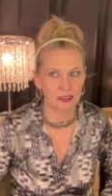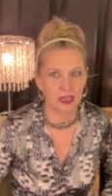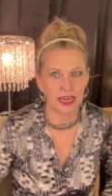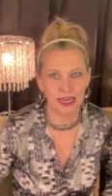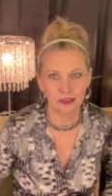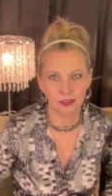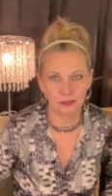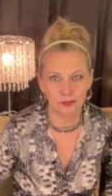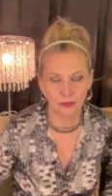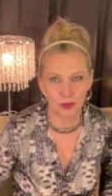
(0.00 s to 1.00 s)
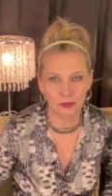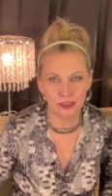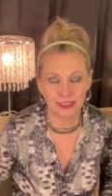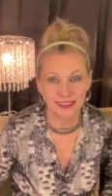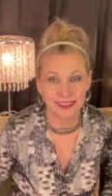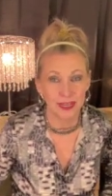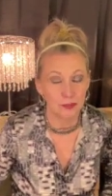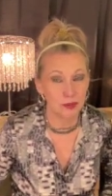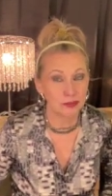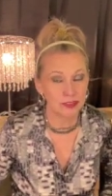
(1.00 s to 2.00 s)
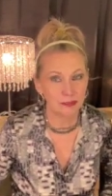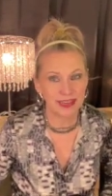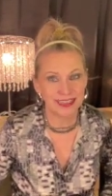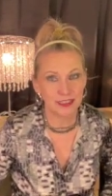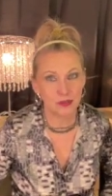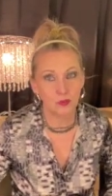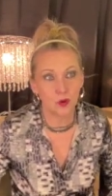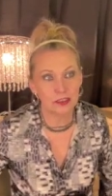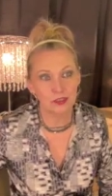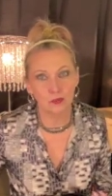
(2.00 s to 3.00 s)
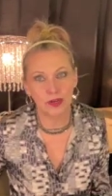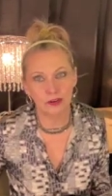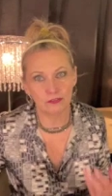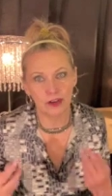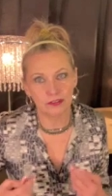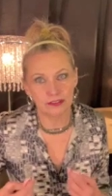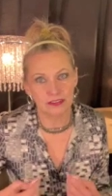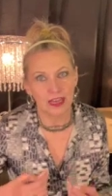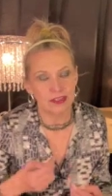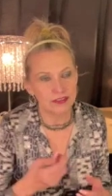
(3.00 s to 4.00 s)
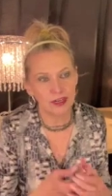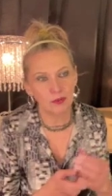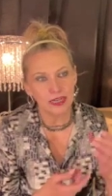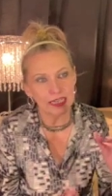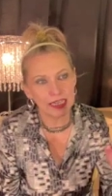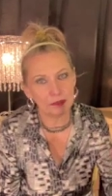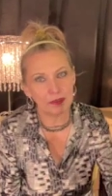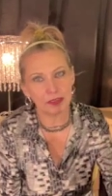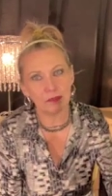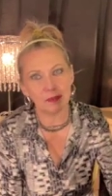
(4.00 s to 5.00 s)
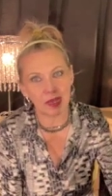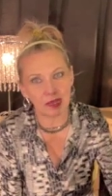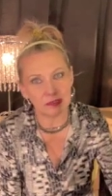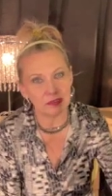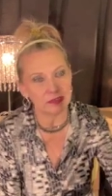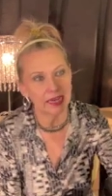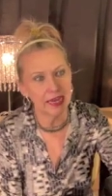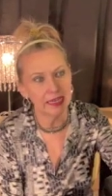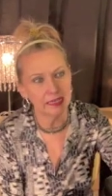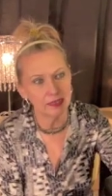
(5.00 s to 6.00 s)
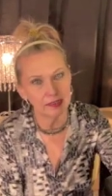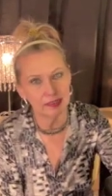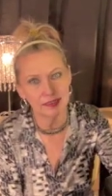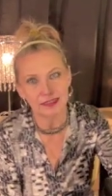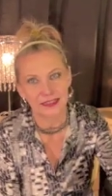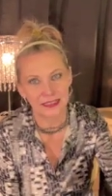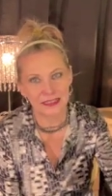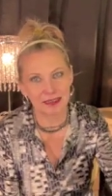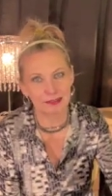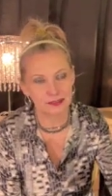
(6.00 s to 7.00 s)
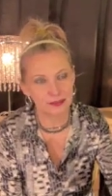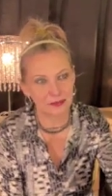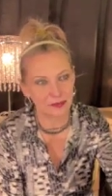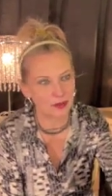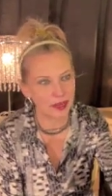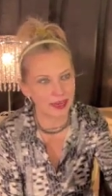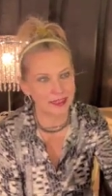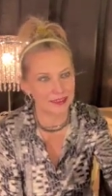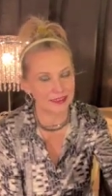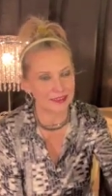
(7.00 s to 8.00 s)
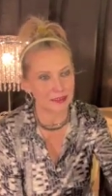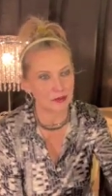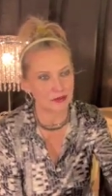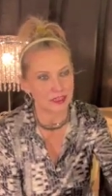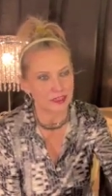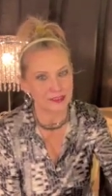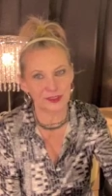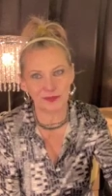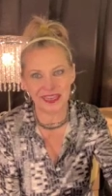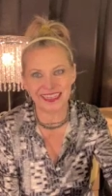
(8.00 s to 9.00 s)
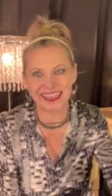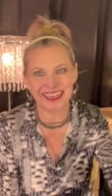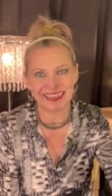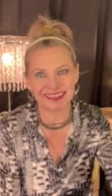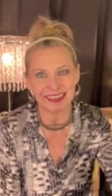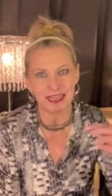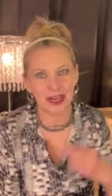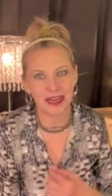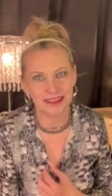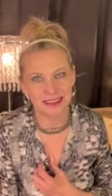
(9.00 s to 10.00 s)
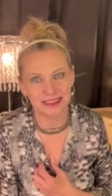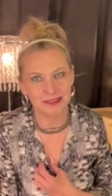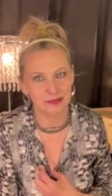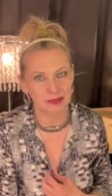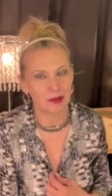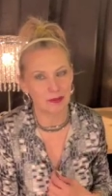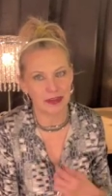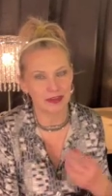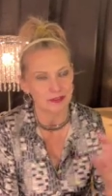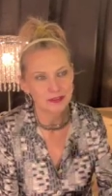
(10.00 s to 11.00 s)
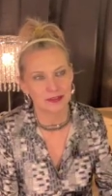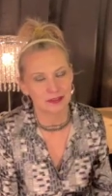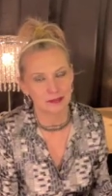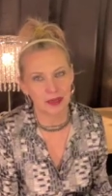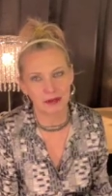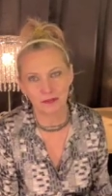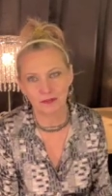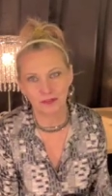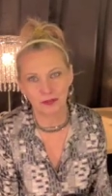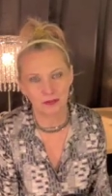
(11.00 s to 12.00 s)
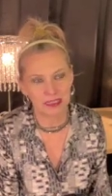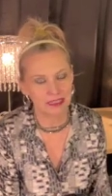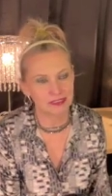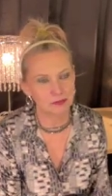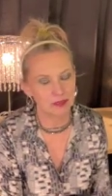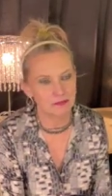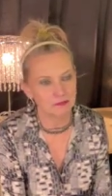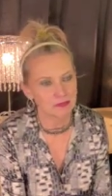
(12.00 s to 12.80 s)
answer for most men who want to wear fragrance. They don't want to keep a little bottle and hang it on the, you know, hang it in a little display case like I did with all my perfume minis. But